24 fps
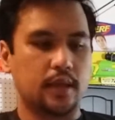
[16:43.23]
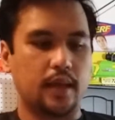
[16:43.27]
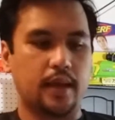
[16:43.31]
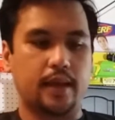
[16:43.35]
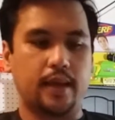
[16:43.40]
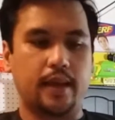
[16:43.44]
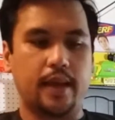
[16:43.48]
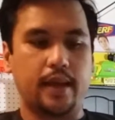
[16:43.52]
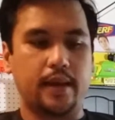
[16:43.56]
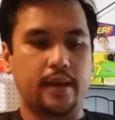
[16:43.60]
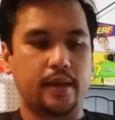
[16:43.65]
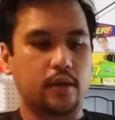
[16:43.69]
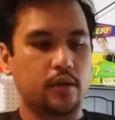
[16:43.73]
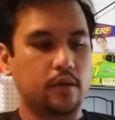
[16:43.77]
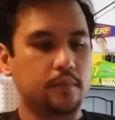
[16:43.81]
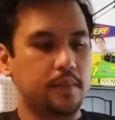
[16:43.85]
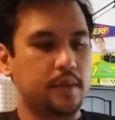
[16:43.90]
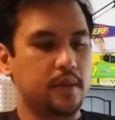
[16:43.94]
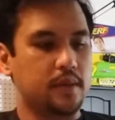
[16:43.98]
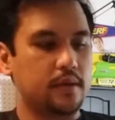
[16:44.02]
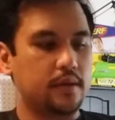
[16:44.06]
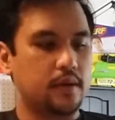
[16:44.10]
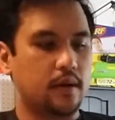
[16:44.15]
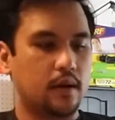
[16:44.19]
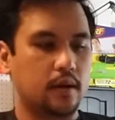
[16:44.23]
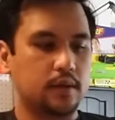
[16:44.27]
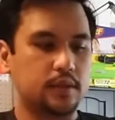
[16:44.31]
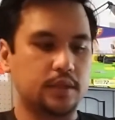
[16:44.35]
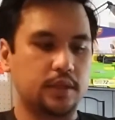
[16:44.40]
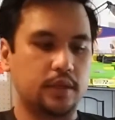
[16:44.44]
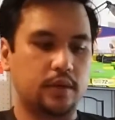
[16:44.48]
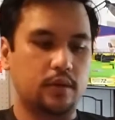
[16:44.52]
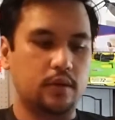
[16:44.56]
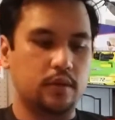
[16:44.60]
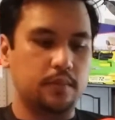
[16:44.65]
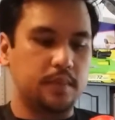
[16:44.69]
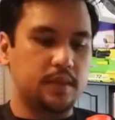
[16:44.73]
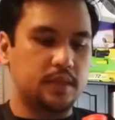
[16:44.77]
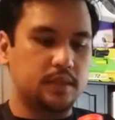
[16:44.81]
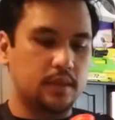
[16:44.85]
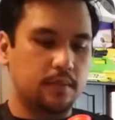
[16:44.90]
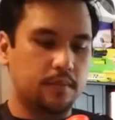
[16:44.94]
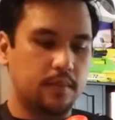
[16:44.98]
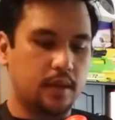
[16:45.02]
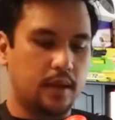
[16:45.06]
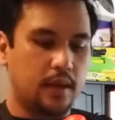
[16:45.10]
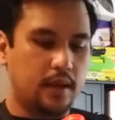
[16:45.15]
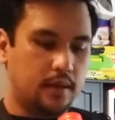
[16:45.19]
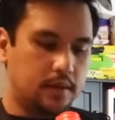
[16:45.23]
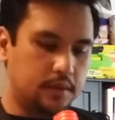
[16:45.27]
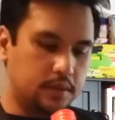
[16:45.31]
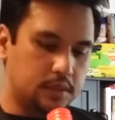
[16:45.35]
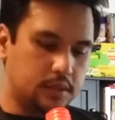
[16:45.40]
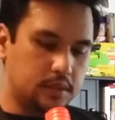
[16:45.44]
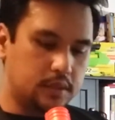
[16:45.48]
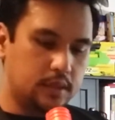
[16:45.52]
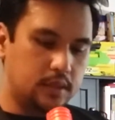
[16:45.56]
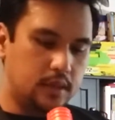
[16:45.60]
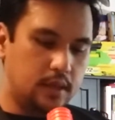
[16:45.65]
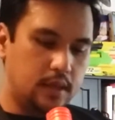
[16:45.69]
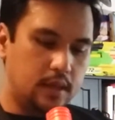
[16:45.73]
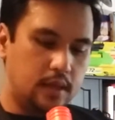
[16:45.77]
Again, it could be the darts, it could be something else.